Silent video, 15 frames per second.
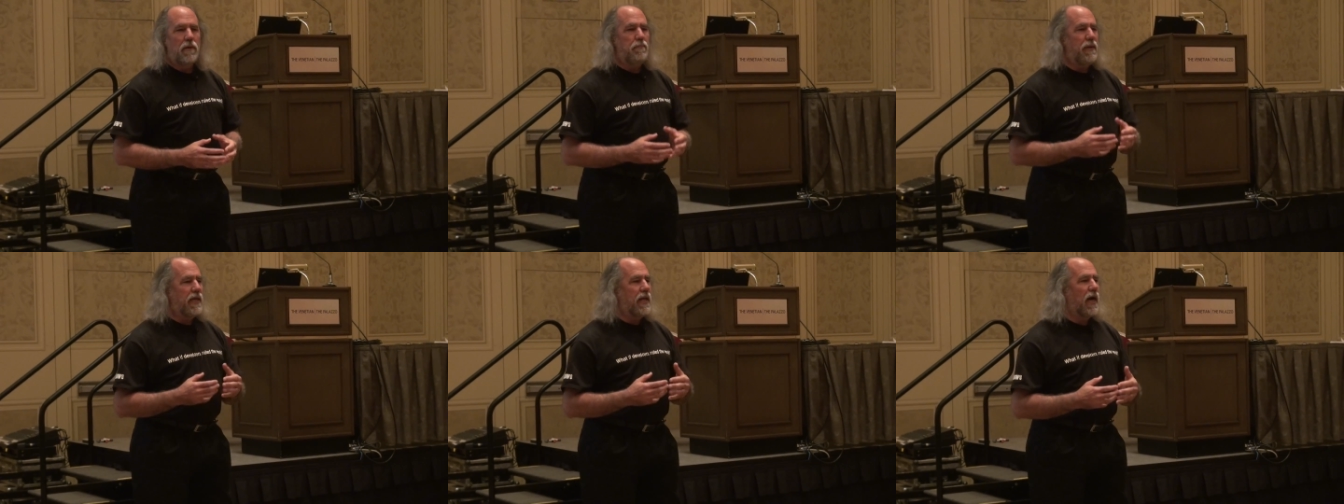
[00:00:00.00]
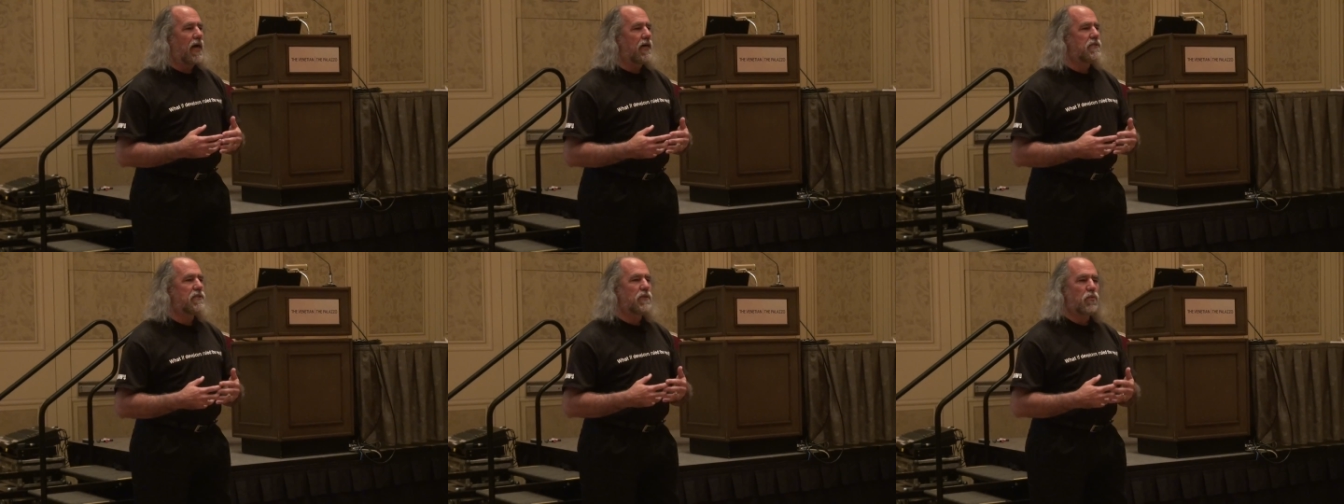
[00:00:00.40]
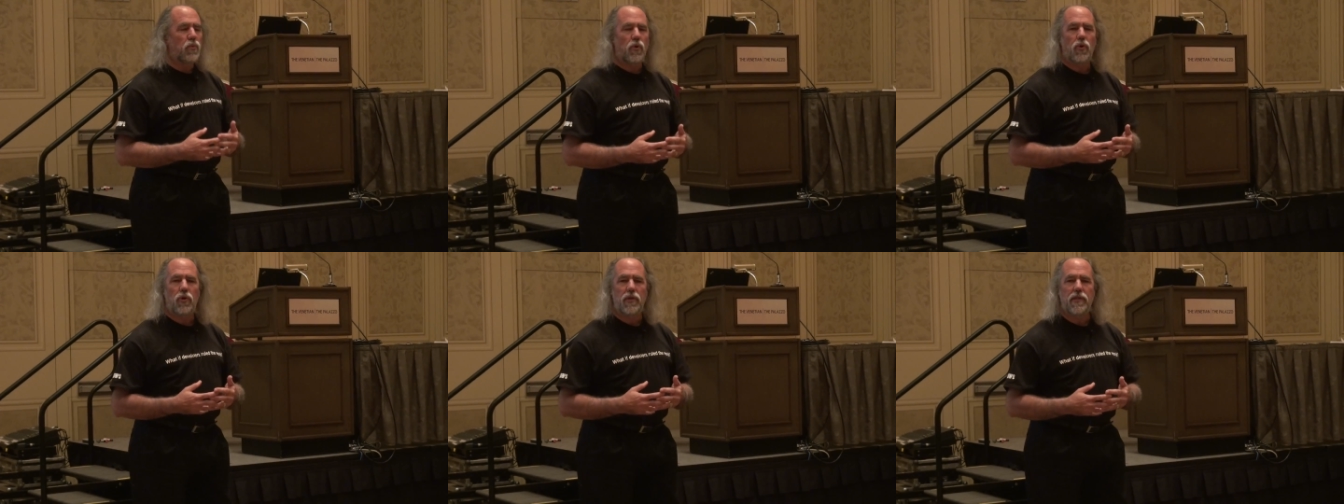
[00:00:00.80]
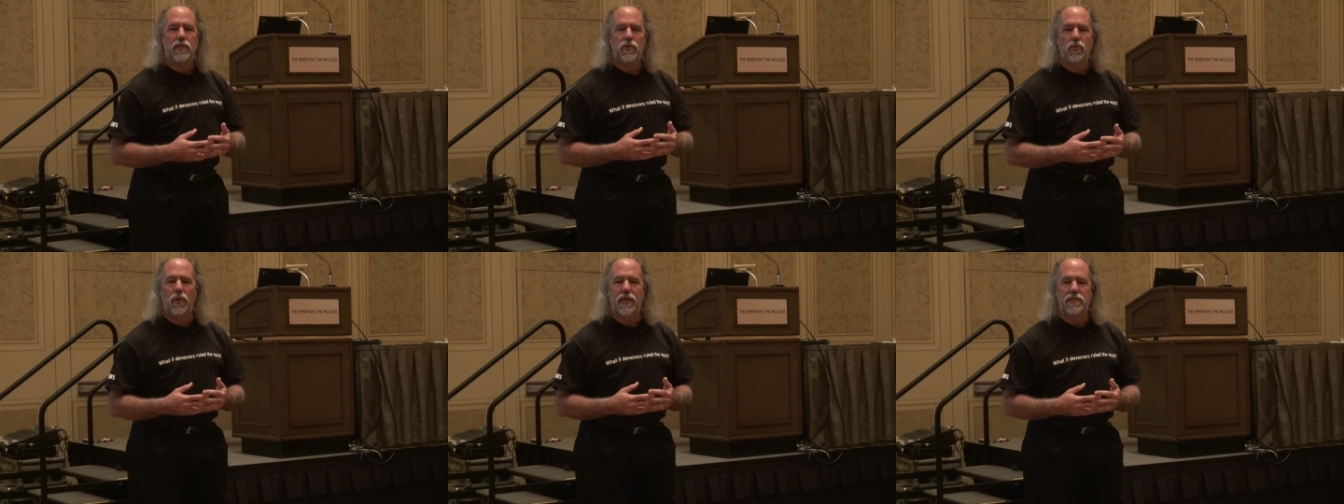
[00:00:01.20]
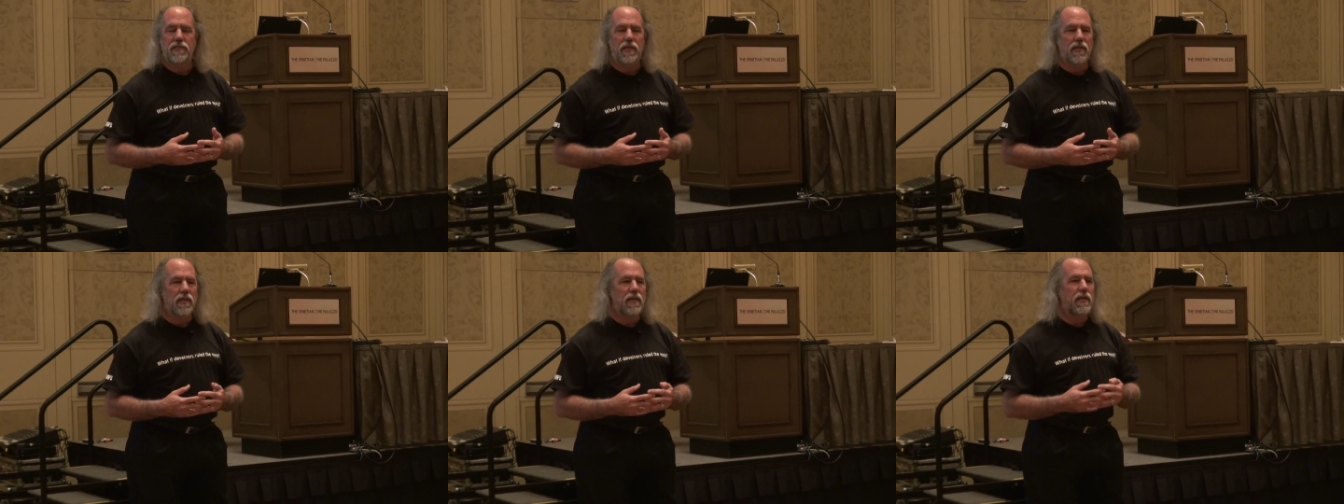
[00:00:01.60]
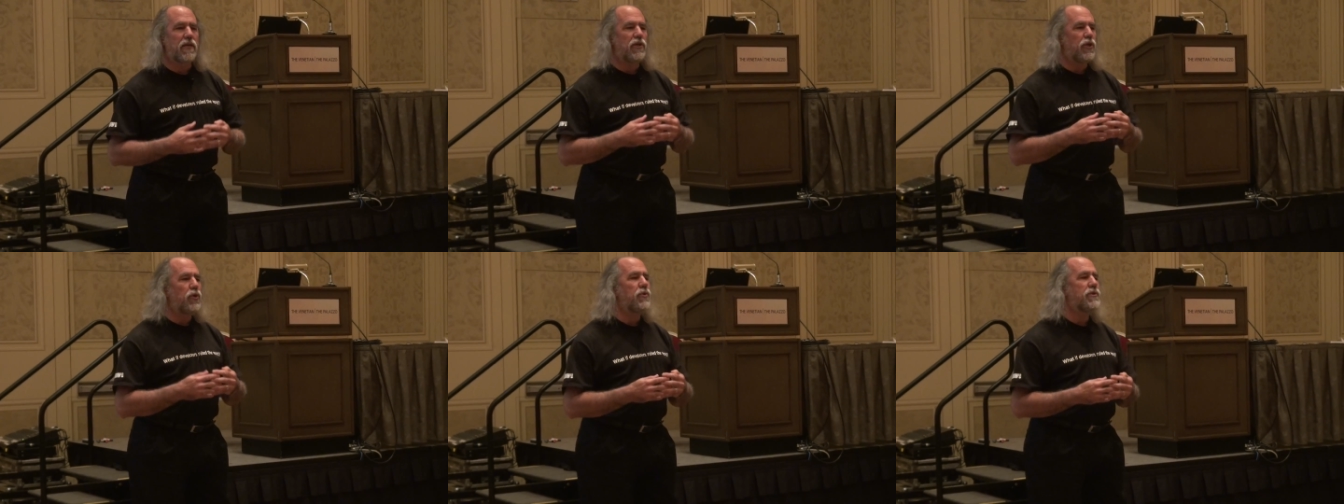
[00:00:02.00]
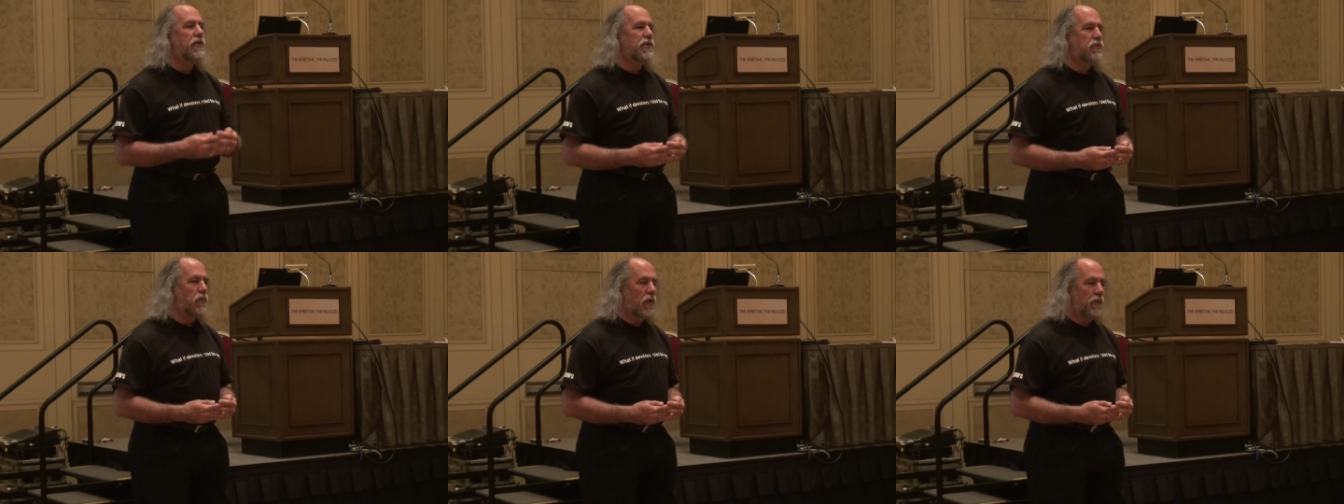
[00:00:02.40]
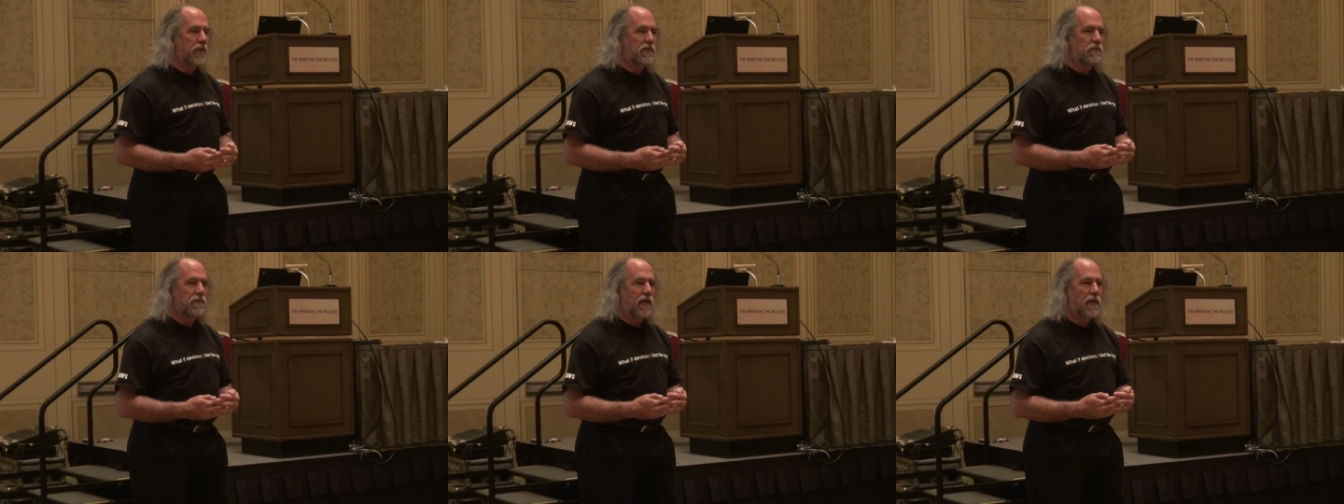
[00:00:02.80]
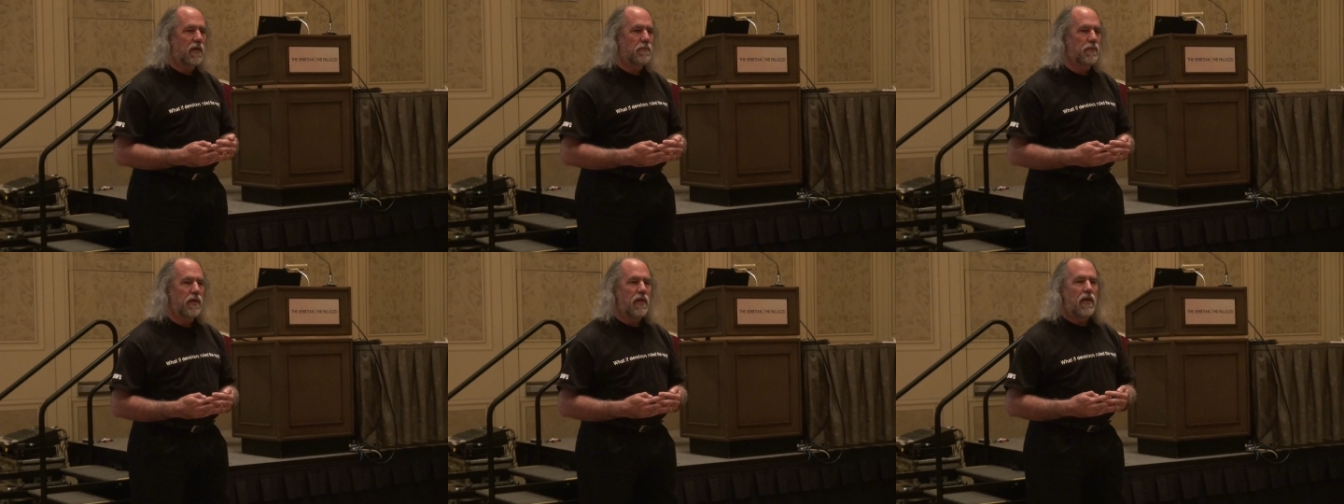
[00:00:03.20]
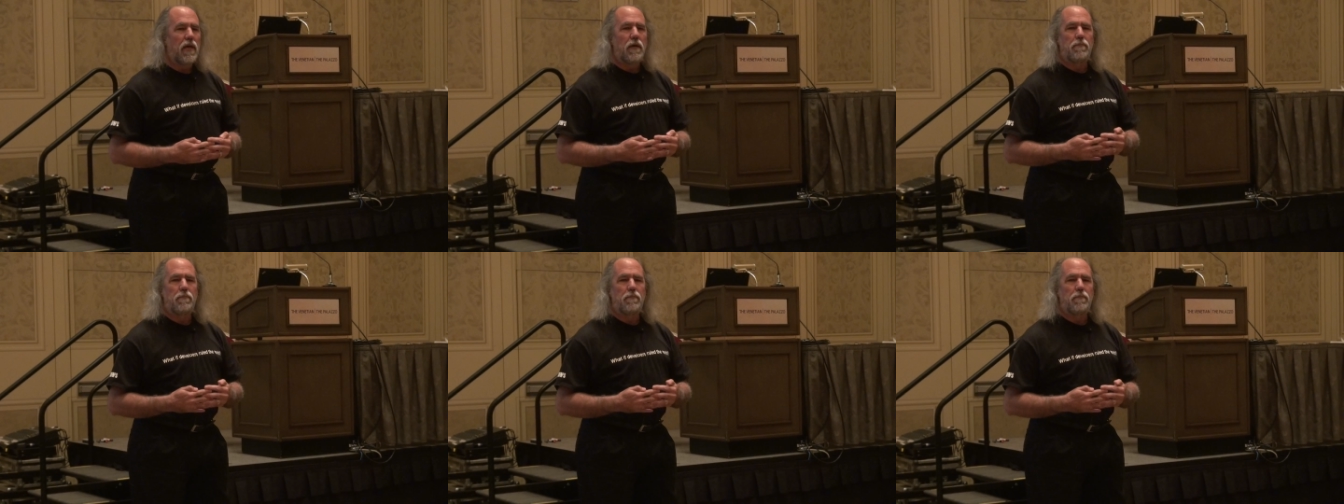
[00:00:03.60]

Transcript: Because the world increasingly uses what we develop,